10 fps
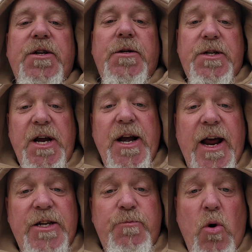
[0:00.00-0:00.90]

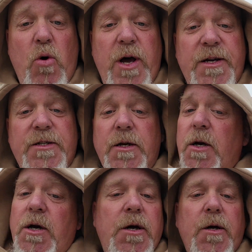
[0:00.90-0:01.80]
teenage boys,
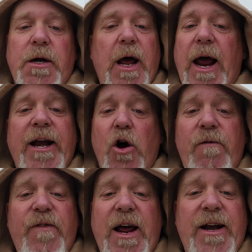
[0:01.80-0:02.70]
ain't no
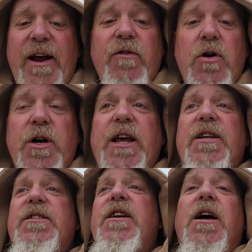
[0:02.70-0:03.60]
van never going to get
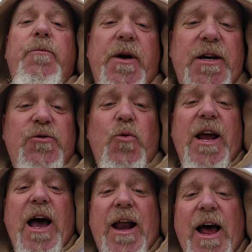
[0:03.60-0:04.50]
stuck, because we
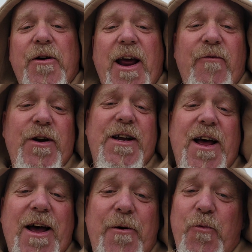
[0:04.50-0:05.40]
got out every time.